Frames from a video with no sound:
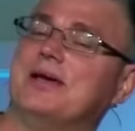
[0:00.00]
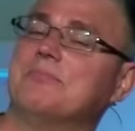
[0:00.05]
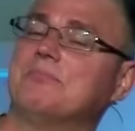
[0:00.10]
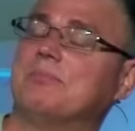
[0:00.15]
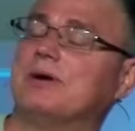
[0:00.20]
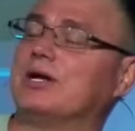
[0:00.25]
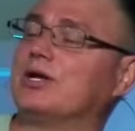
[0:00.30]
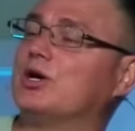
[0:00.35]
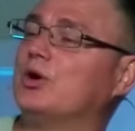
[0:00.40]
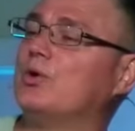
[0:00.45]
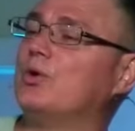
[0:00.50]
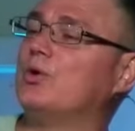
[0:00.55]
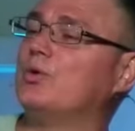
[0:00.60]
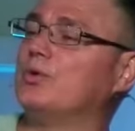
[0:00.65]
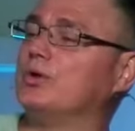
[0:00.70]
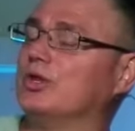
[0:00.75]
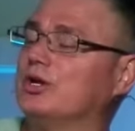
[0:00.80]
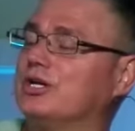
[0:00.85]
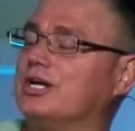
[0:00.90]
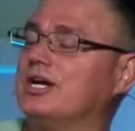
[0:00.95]
but go
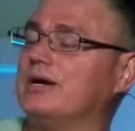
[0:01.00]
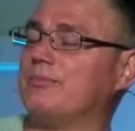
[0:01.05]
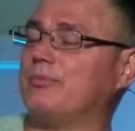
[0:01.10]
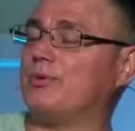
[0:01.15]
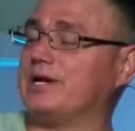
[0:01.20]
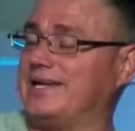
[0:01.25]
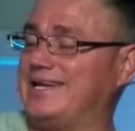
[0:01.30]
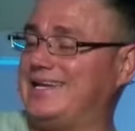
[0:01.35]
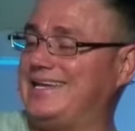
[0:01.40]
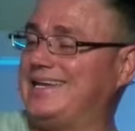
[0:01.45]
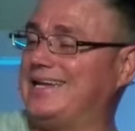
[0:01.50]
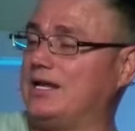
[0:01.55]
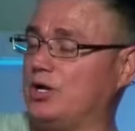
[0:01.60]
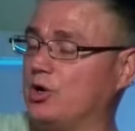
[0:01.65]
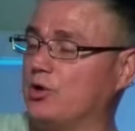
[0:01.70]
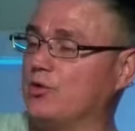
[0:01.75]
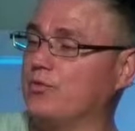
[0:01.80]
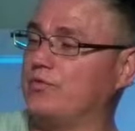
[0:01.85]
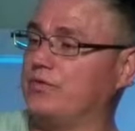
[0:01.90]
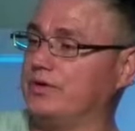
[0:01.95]
look up what Kent
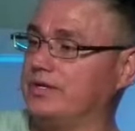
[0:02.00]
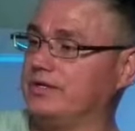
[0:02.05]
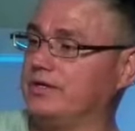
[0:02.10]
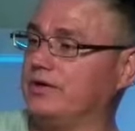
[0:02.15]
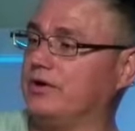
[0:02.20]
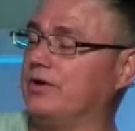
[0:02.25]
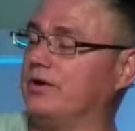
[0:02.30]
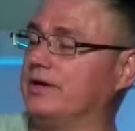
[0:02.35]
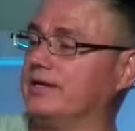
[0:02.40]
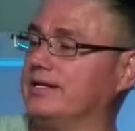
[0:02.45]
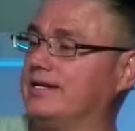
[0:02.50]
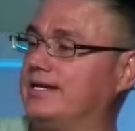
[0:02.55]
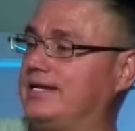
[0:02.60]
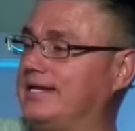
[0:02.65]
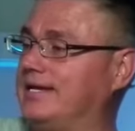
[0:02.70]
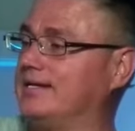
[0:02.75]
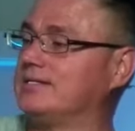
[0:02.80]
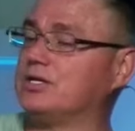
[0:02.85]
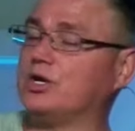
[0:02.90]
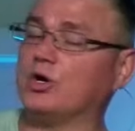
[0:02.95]
Hovind on
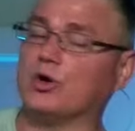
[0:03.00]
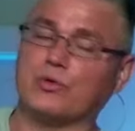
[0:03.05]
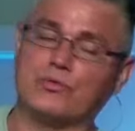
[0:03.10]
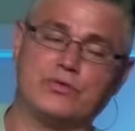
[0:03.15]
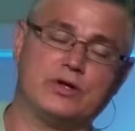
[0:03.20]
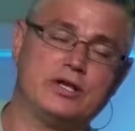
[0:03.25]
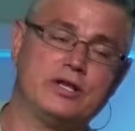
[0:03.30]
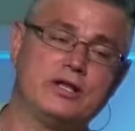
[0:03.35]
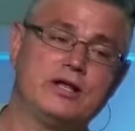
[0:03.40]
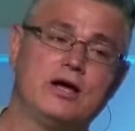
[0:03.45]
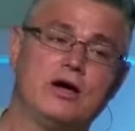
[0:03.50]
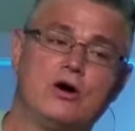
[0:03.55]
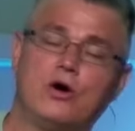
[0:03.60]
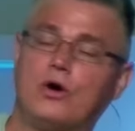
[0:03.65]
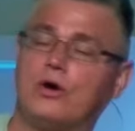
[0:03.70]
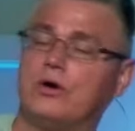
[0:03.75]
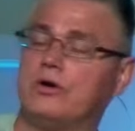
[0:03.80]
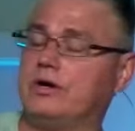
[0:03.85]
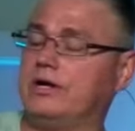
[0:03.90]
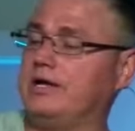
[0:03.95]
Kent Hovind
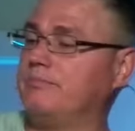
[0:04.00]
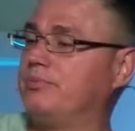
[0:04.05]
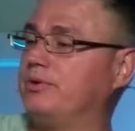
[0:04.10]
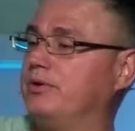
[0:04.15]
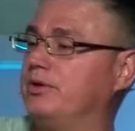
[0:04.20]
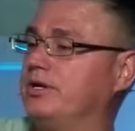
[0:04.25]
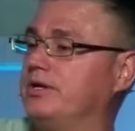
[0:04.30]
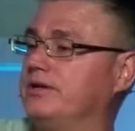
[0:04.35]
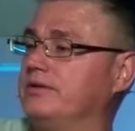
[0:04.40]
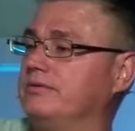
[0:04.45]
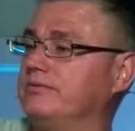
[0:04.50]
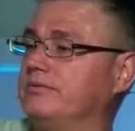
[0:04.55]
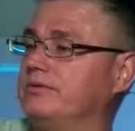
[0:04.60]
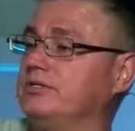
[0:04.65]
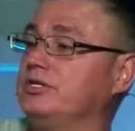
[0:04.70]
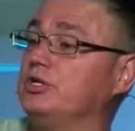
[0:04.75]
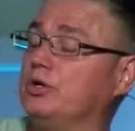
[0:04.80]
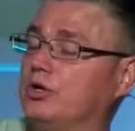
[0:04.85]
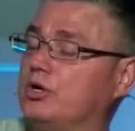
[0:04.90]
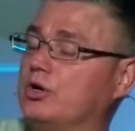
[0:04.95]
and put in
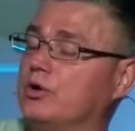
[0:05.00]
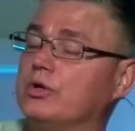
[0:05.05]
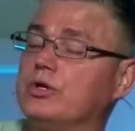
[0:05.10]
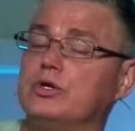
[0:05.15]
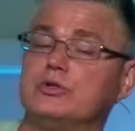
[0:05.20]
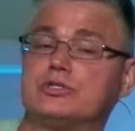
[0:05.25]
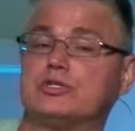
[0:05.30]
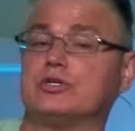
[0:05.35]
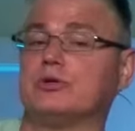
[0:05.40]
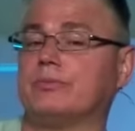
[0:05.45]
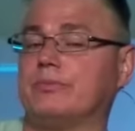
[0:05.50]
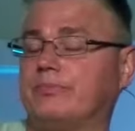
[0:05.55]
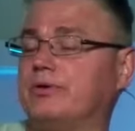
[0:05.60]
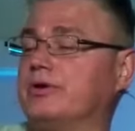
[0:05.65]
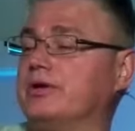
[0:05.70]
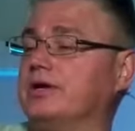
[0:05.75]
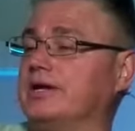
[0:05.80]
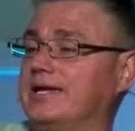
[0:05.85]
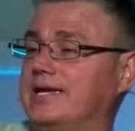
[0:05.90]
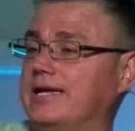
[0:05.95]
go to youtube and put
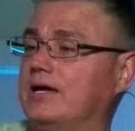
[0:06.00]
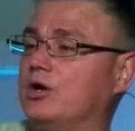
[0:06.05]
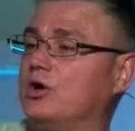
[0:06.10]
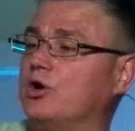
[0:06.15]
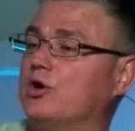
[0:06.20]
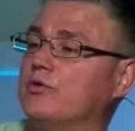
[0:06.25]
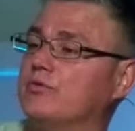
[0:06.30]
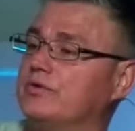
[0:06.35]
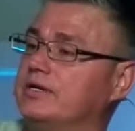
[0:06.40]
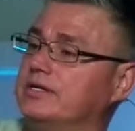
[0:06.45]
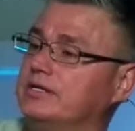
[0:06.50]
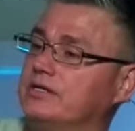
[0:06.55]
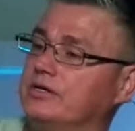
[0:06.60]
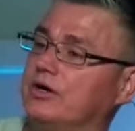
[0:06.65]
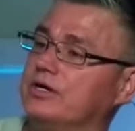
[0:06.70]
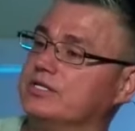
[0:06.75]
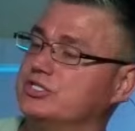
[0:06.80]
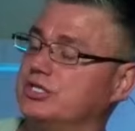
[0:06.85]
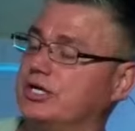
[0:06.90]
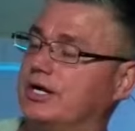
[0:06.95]
in kent hovind
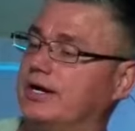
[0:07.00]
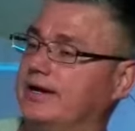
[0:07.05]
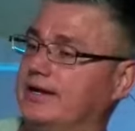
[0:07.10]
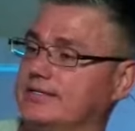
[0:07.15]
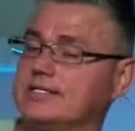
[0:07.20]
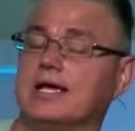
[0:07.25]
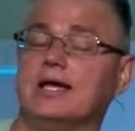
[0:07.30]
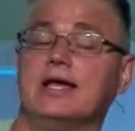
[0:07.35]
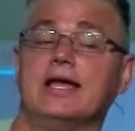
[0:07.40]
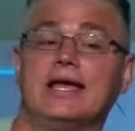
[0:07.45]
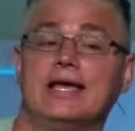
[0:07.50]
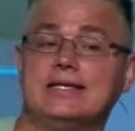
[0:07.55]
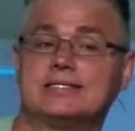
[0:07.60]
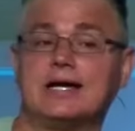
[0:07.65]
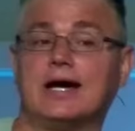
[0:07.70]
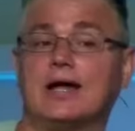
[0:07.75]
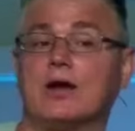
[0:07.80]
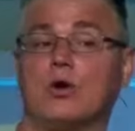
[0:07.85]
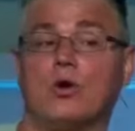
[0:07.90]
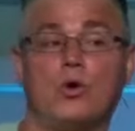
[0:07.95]
on giants he's
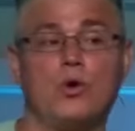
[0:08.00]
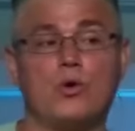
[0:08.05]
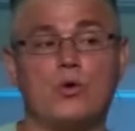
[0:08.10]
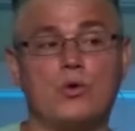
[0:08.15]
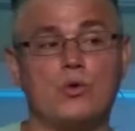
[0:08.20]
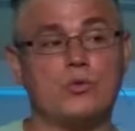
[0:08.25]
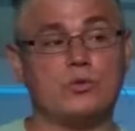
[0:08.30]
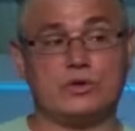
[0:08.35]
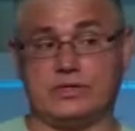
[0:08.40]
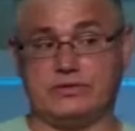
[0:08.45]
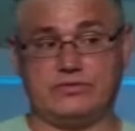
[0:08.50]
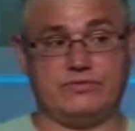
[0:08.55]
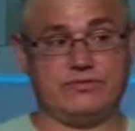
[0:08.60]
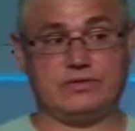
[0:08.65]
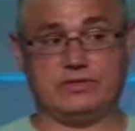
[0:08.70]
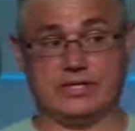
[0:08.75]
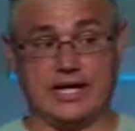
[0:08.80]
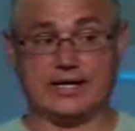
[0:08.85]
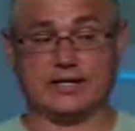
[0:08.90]
got a whole like